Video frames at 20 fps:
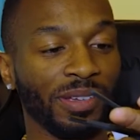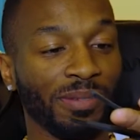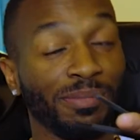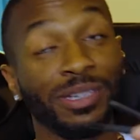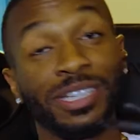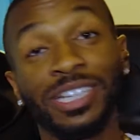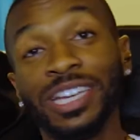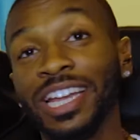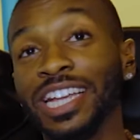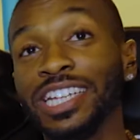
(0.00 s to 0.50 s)

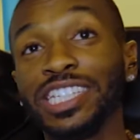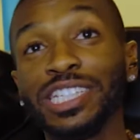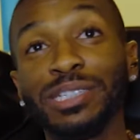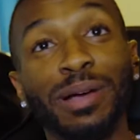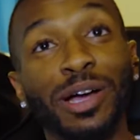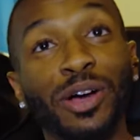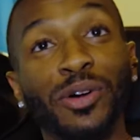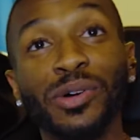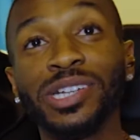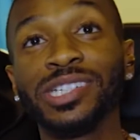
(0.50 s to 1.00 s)
But yeah, that's just
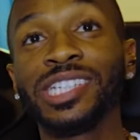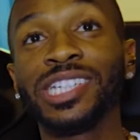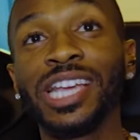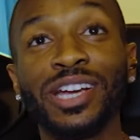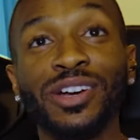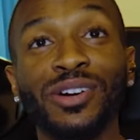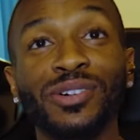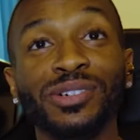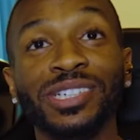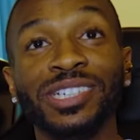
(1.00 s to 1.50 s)
my quick
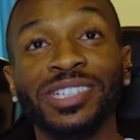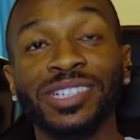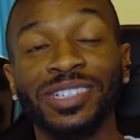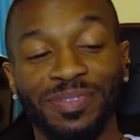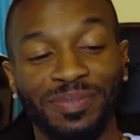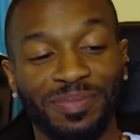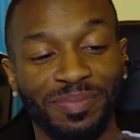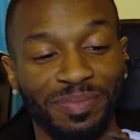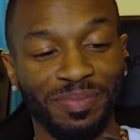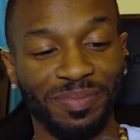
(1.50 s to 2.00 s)
take on it.
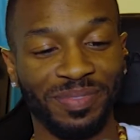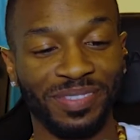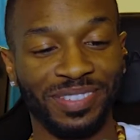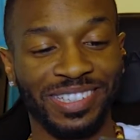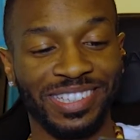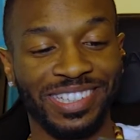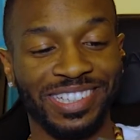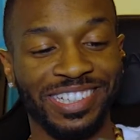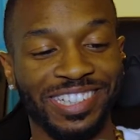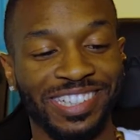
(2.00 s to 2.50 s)

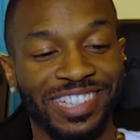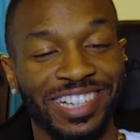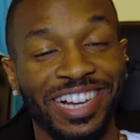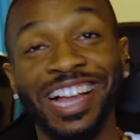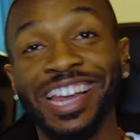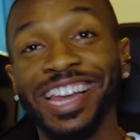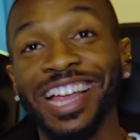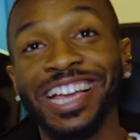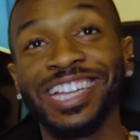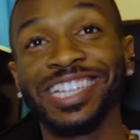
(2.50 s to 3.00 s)

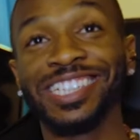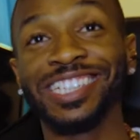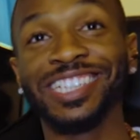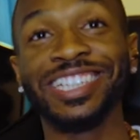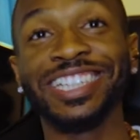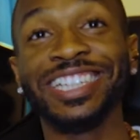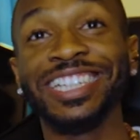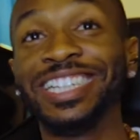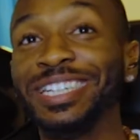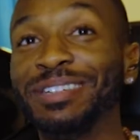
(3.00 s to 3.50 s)
I like it. Till
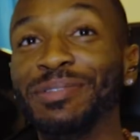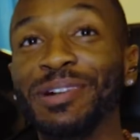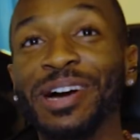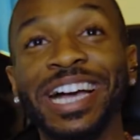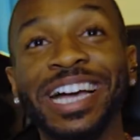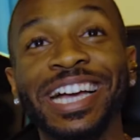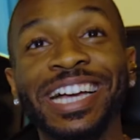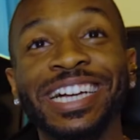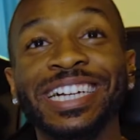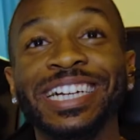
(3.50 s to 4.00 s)
the end,
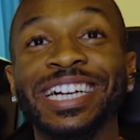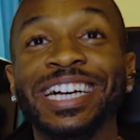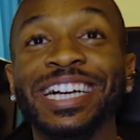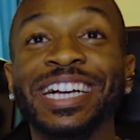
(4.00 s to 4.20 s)
boy.